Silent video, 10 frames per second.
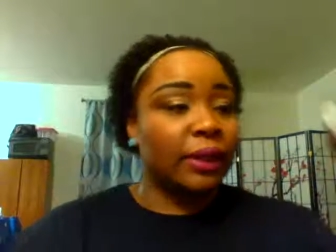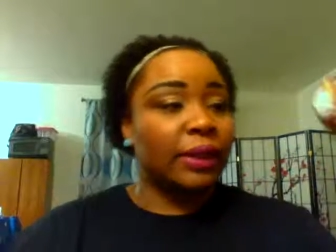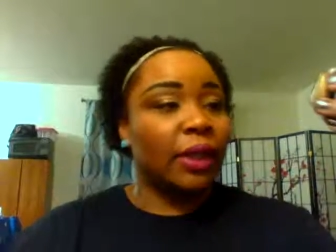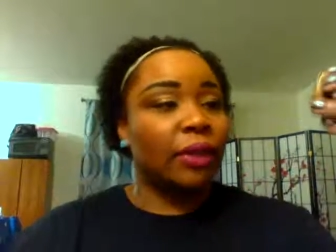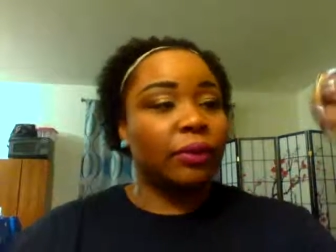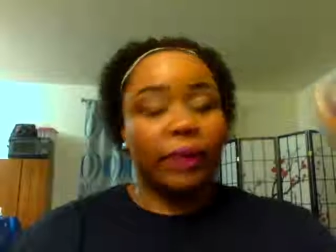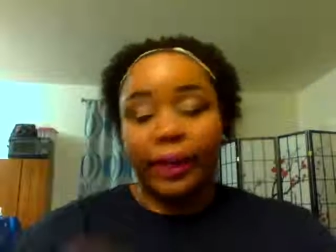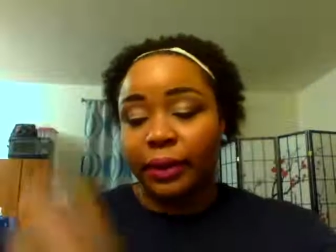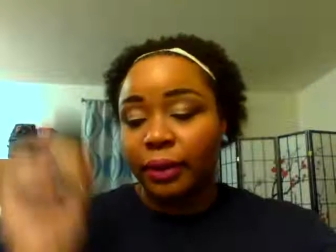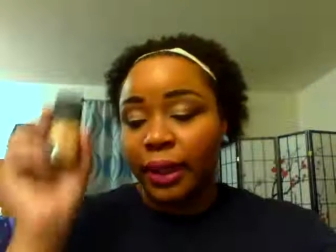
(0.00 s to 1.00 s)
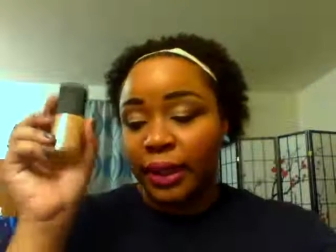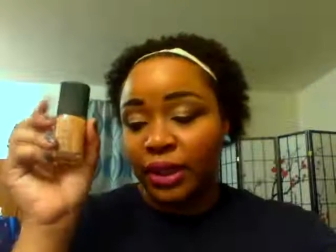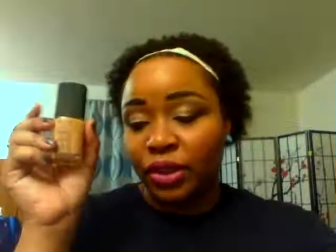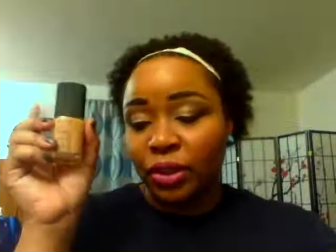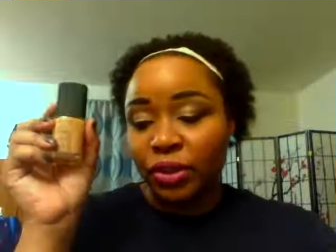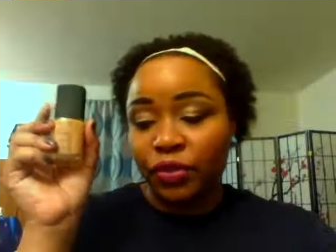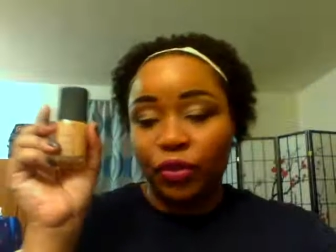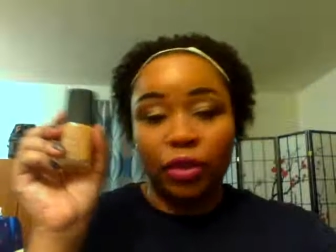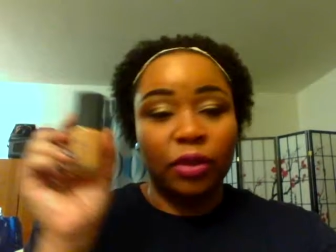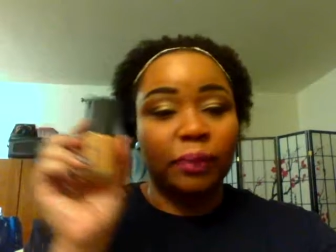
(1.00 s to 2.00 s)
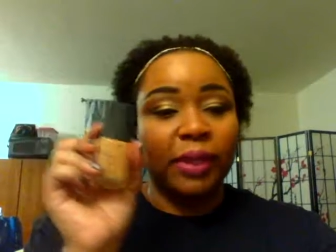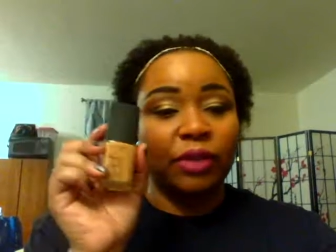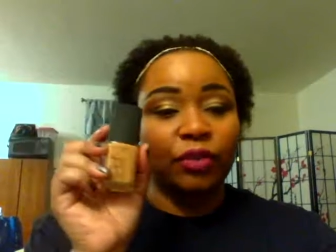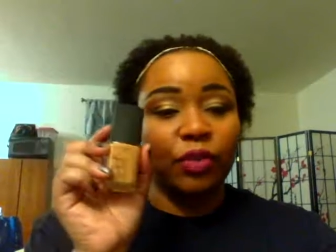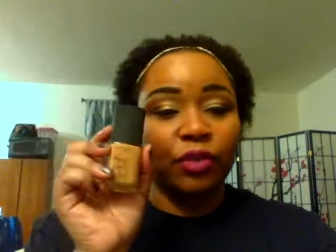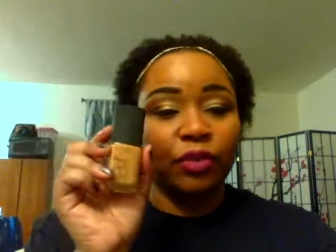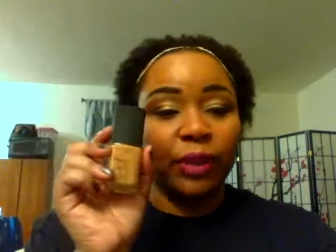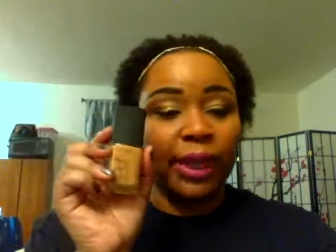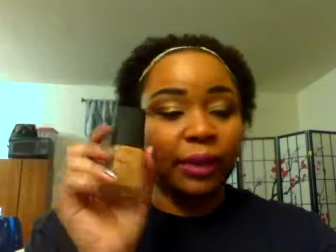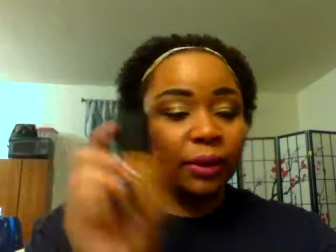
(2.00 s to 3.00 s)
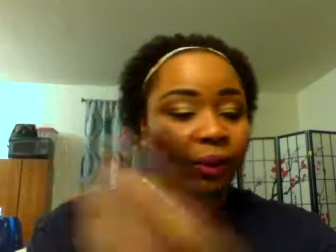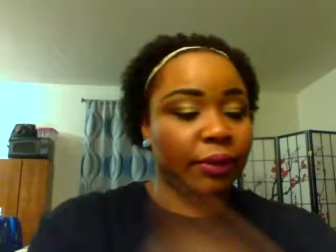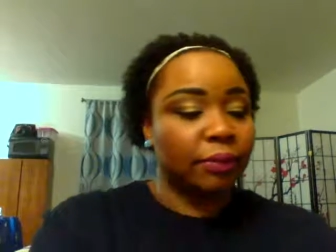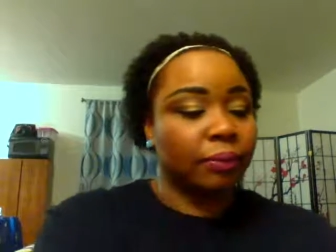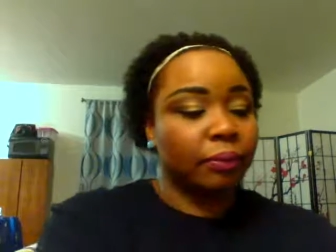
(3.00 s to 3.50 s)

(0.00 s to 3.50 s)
So yeah, and this goes for about $44.